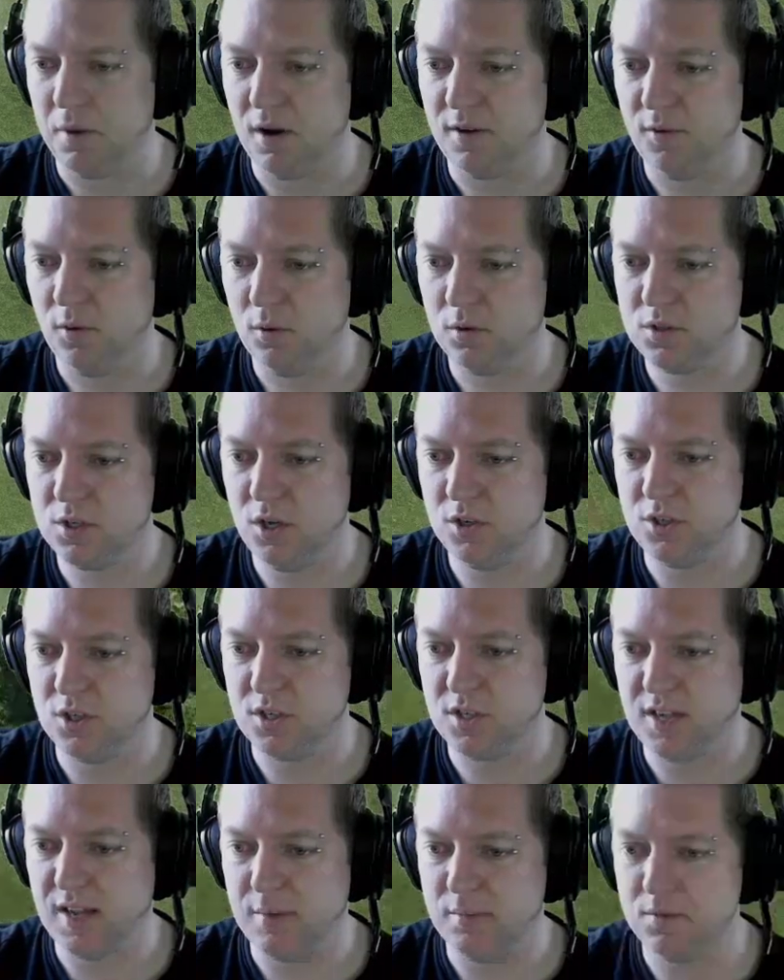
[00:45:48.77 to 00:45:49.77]
also
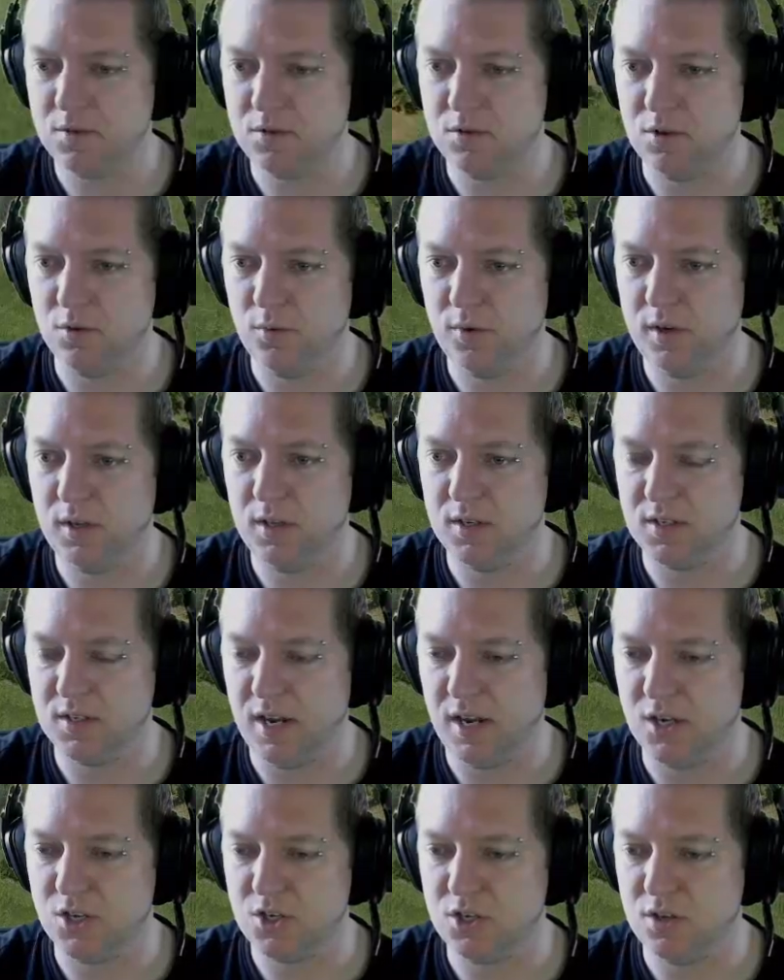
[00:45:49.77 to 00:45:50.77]
just come to the
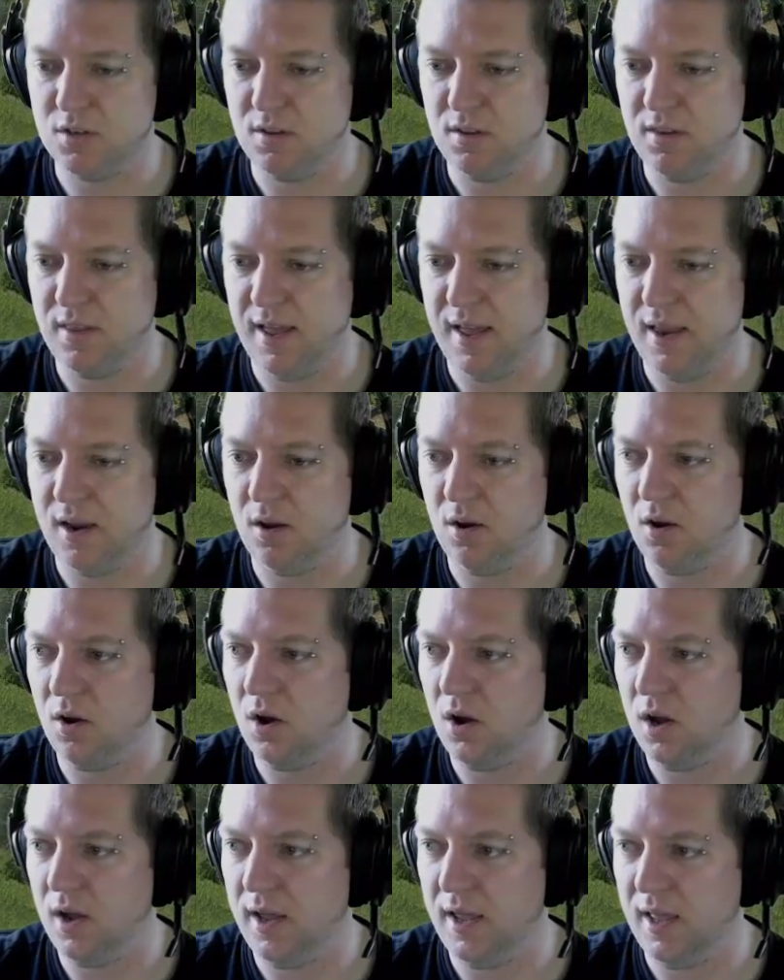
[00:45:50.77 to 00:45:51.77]
realization that
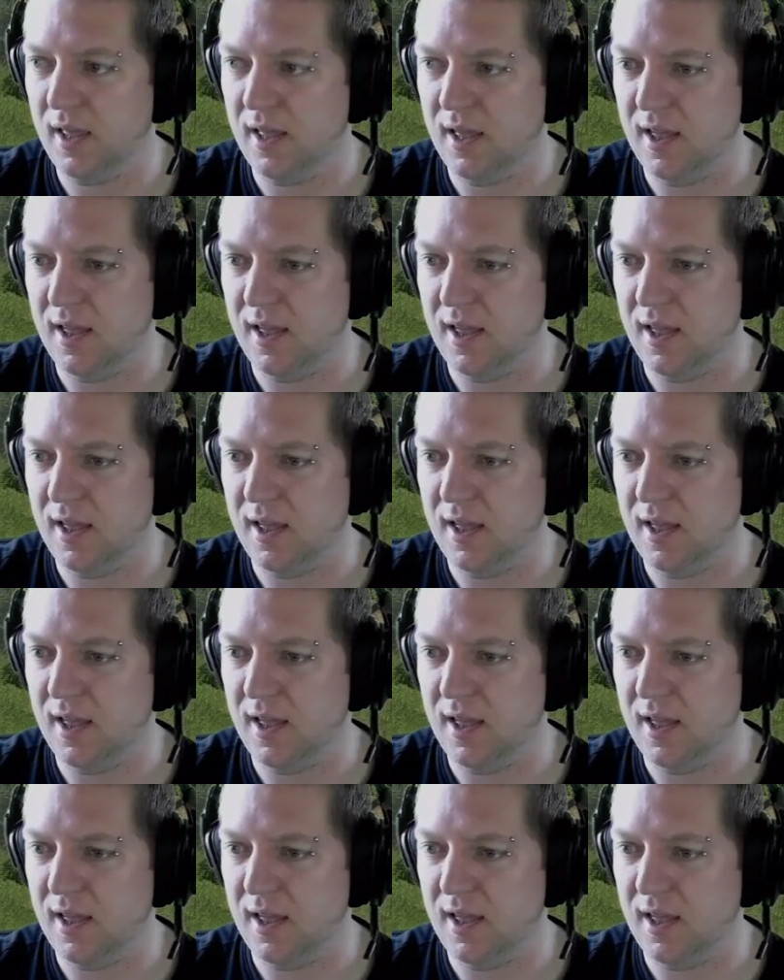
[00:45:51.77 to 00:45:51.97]
I